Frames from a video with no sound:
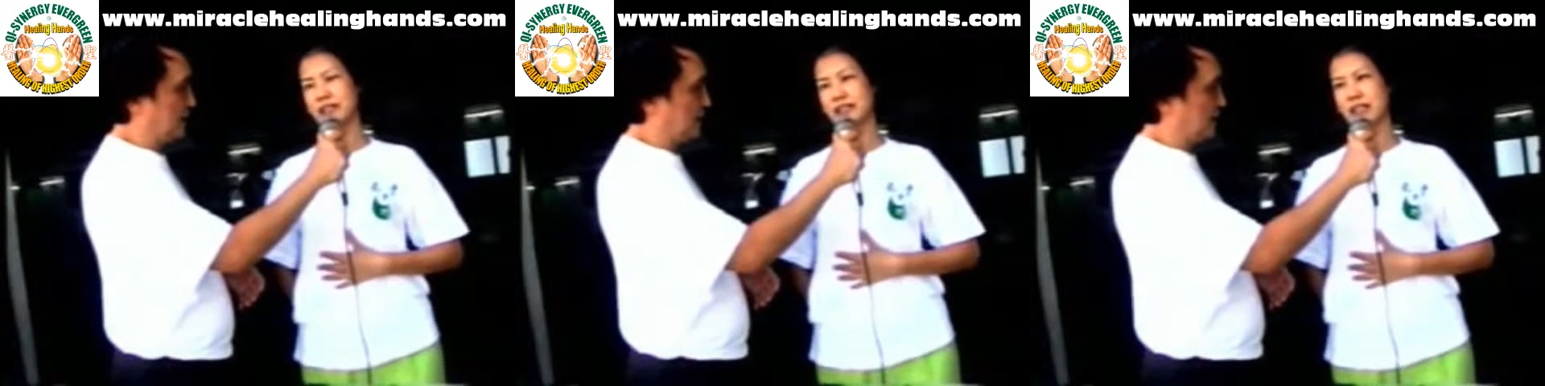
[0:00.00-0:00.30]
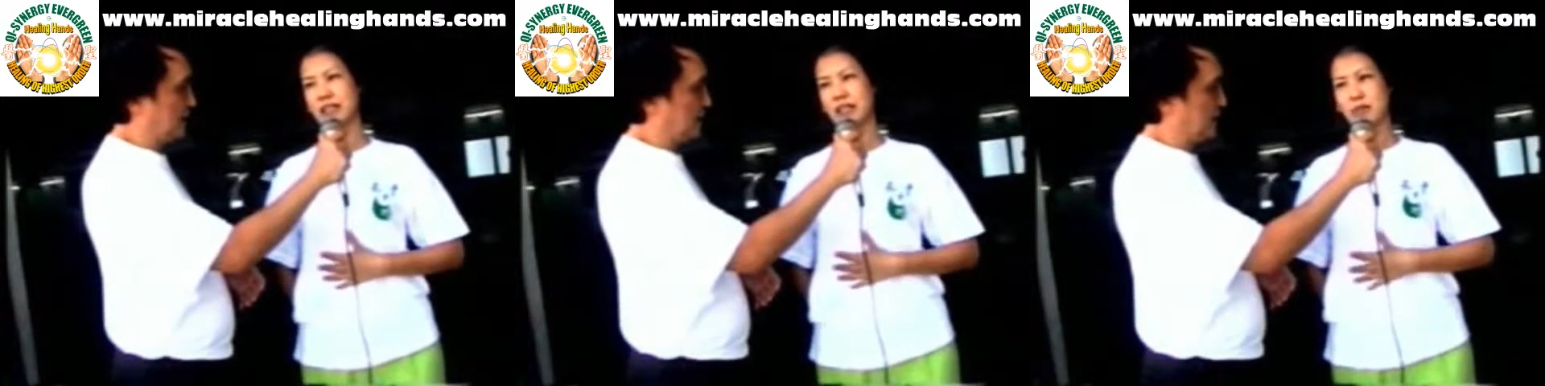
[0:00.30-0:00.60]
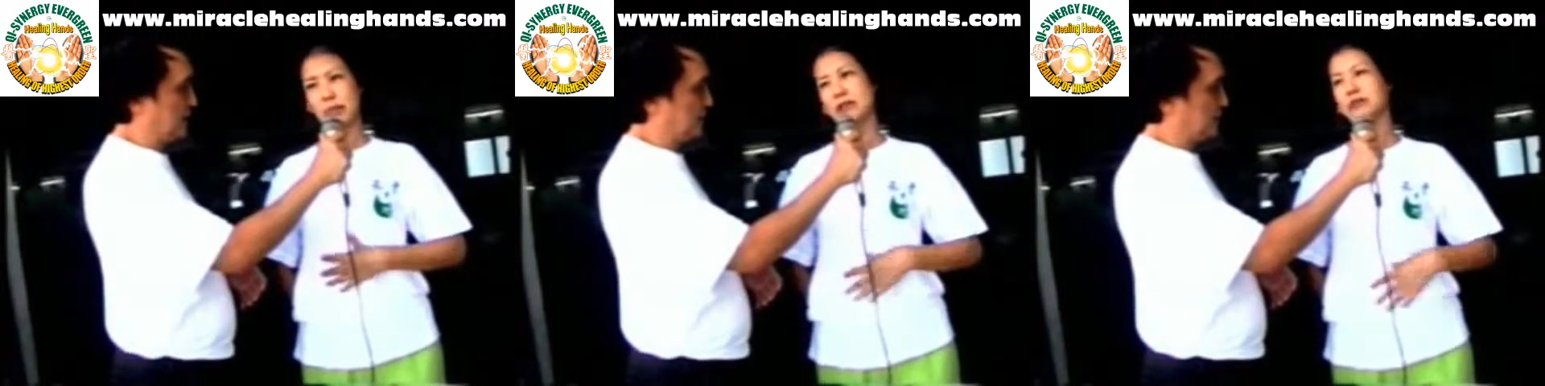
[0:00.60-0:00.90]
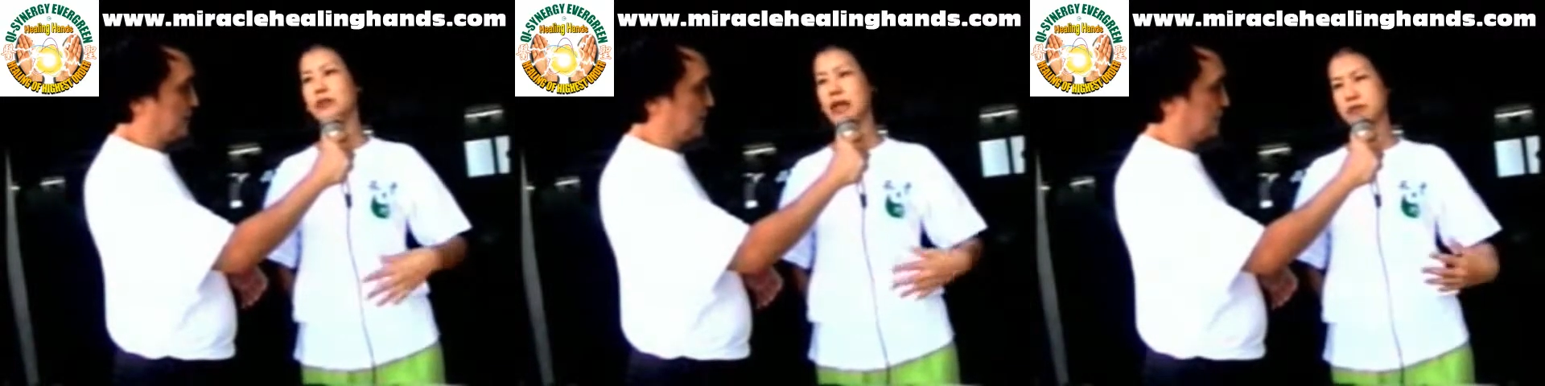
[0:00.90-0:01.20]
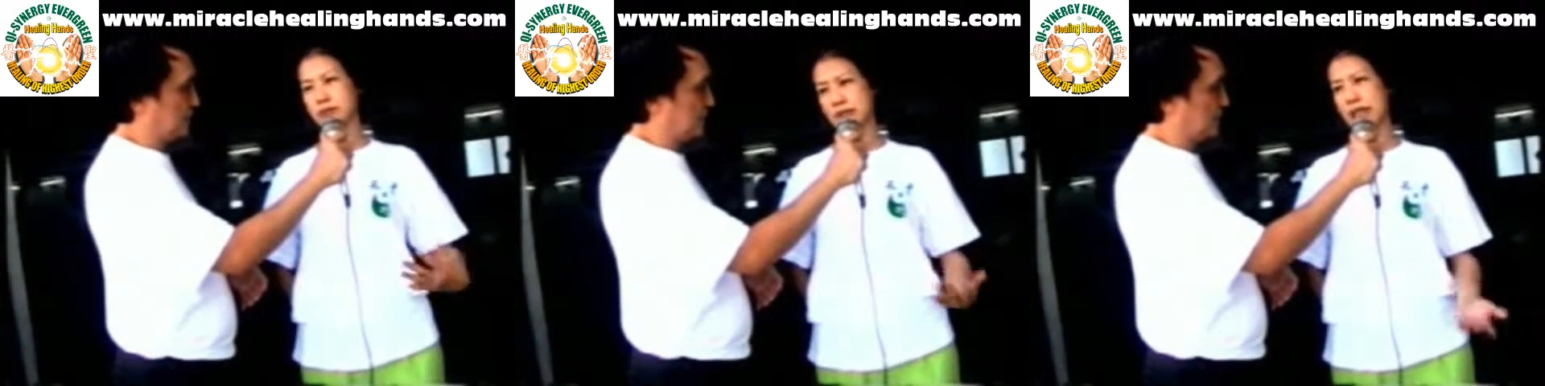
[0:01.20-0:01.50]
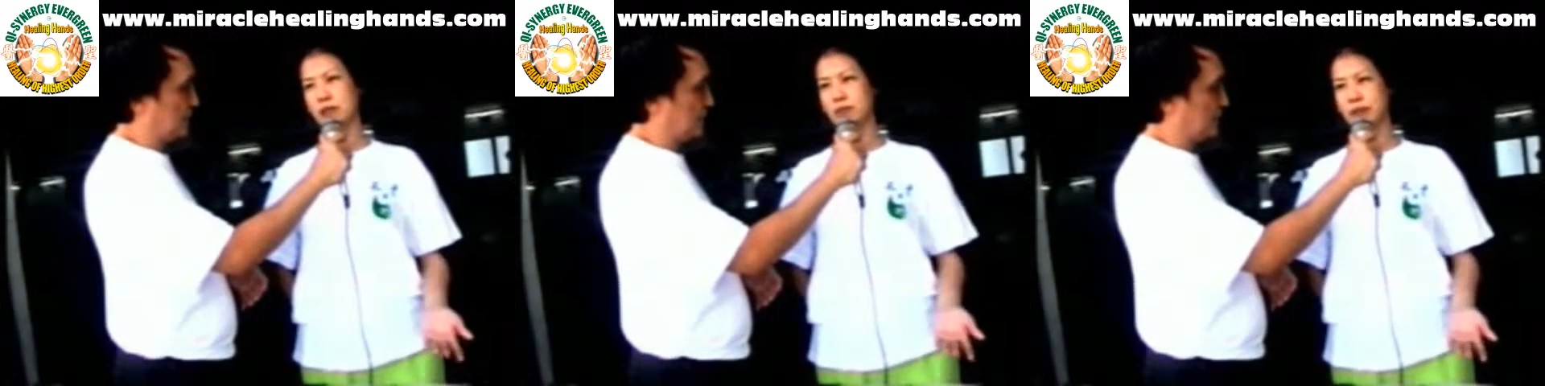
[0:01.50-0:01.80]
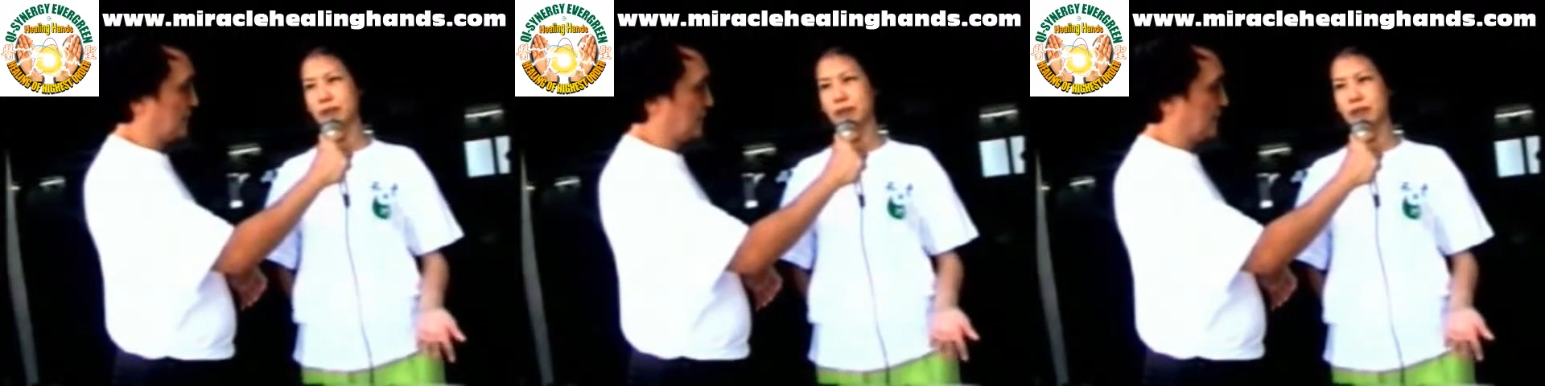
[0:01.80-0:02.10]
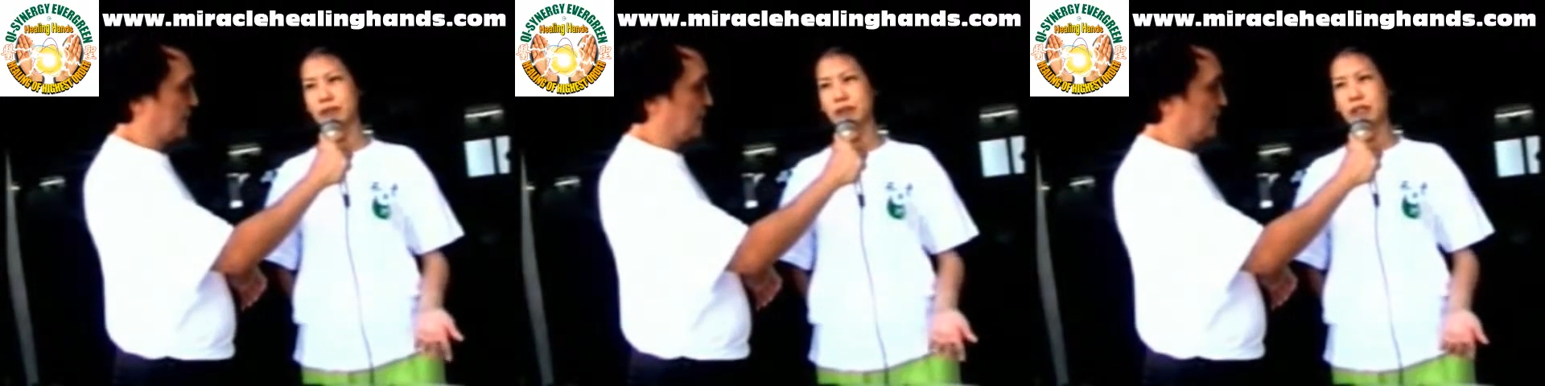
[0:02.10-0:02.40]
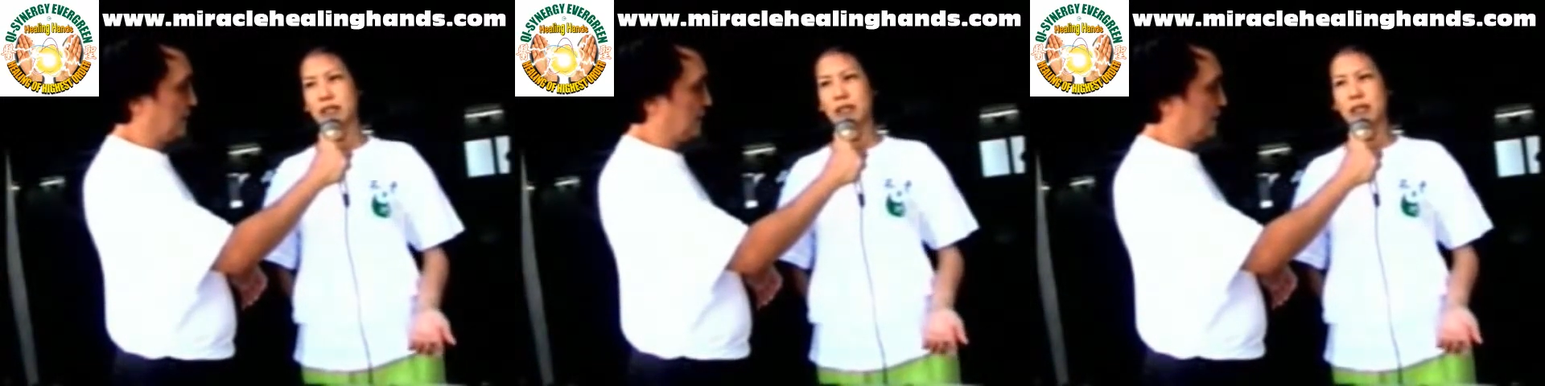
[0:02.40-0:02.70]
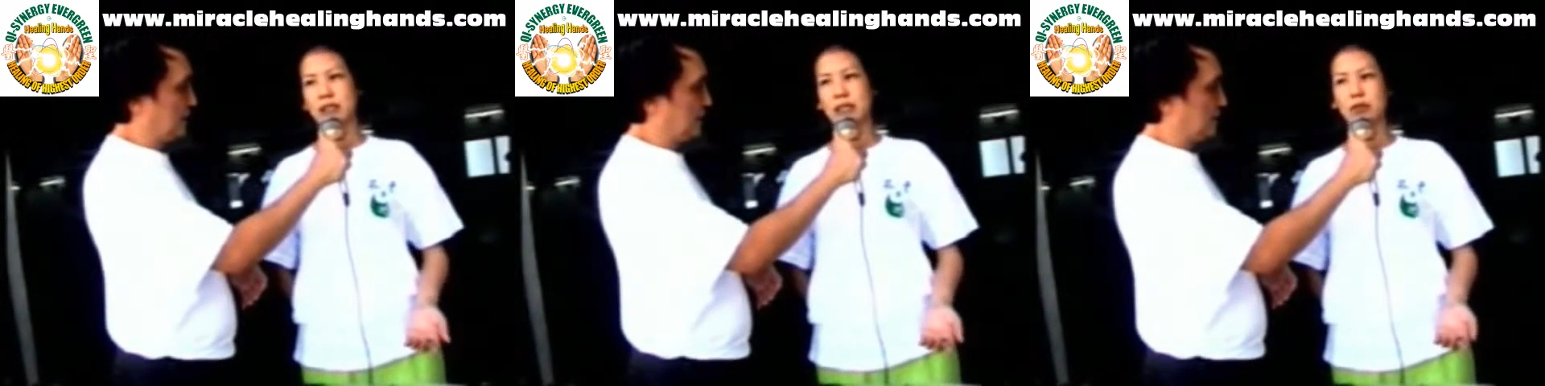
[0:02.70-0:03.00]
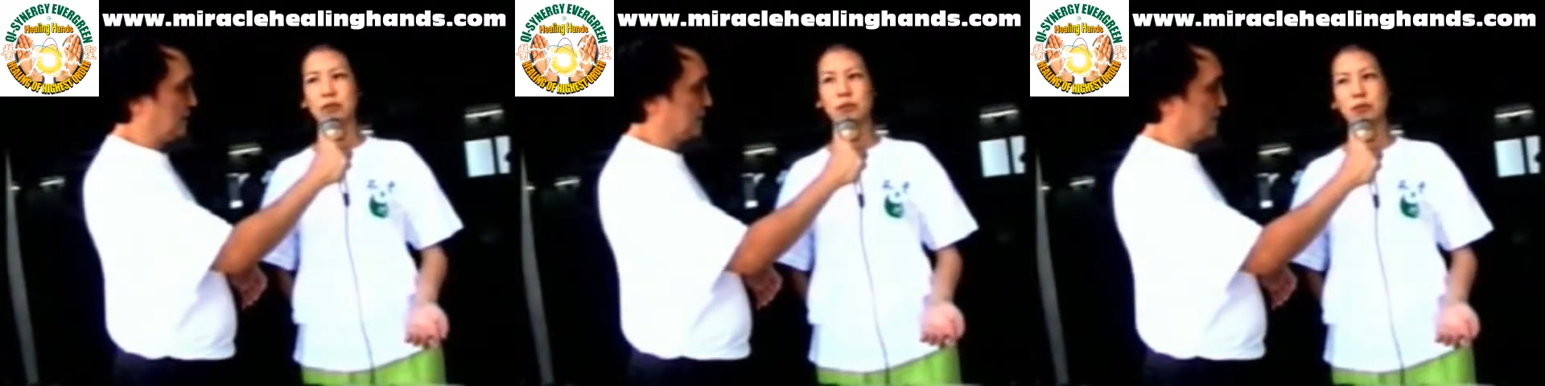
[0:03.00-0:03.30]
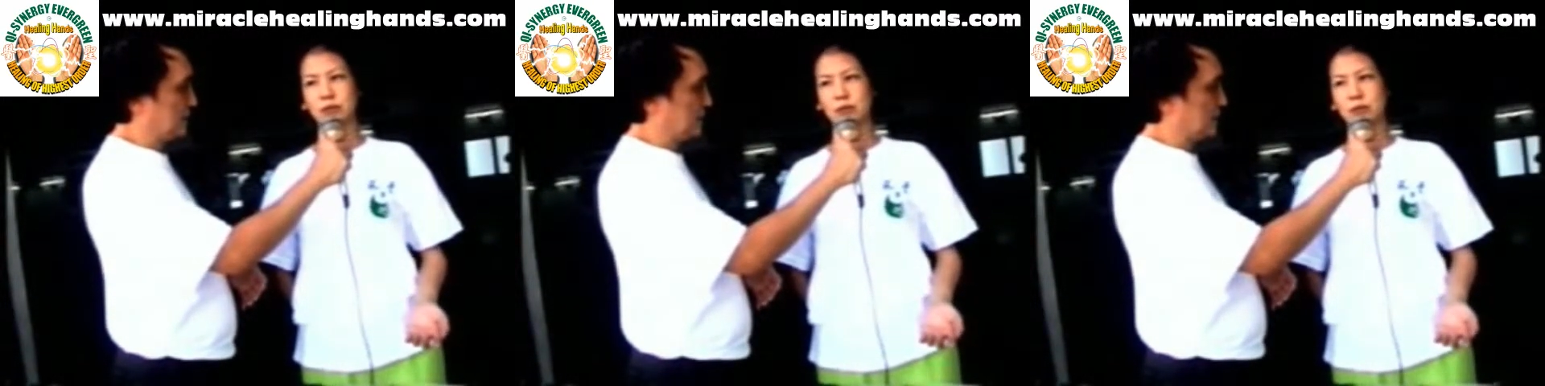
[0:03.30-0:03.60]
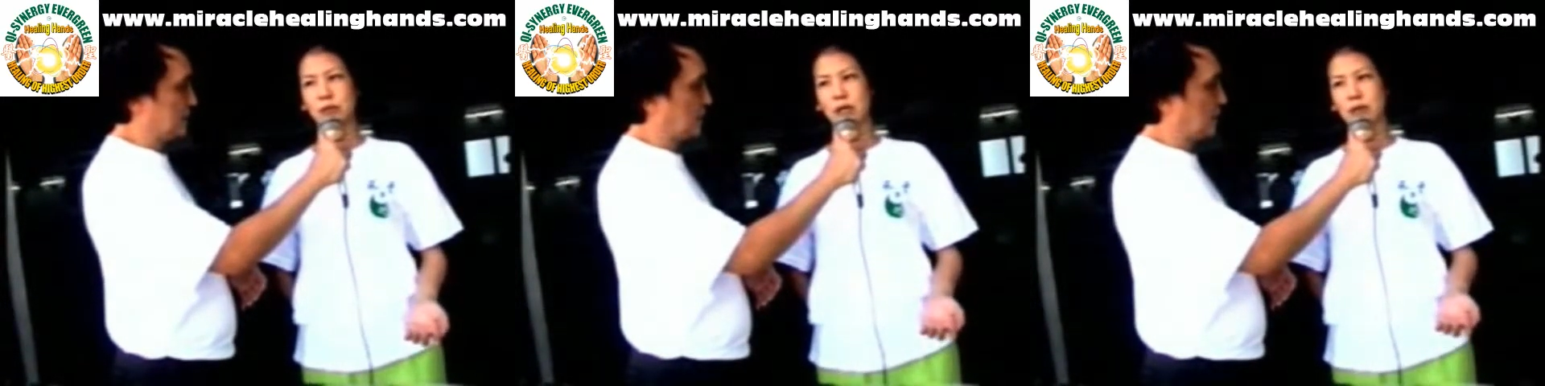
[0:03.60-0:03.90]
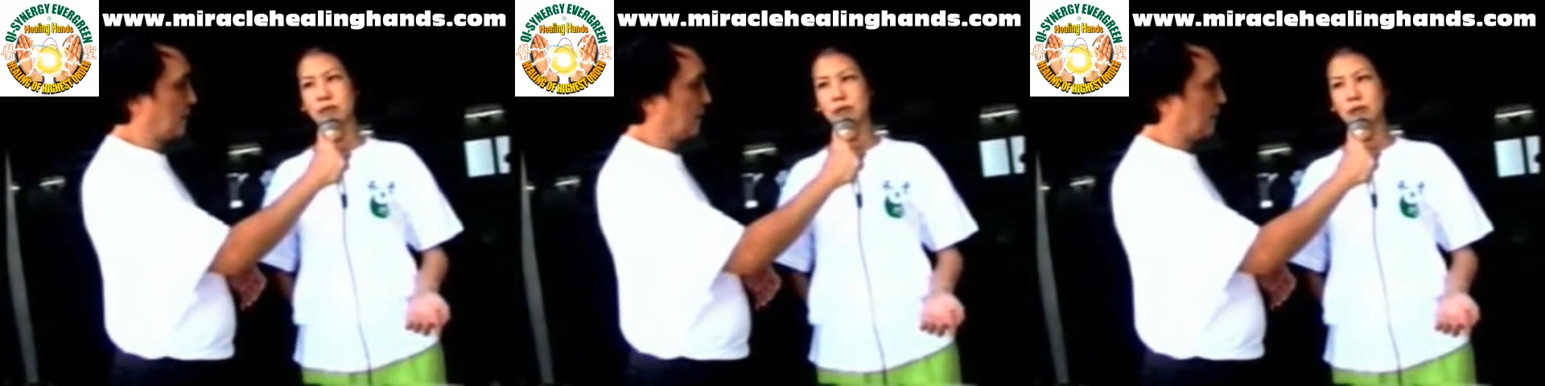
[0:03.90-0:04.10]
Speaker 1: inside. But I don't know how to tell people, and I do not know how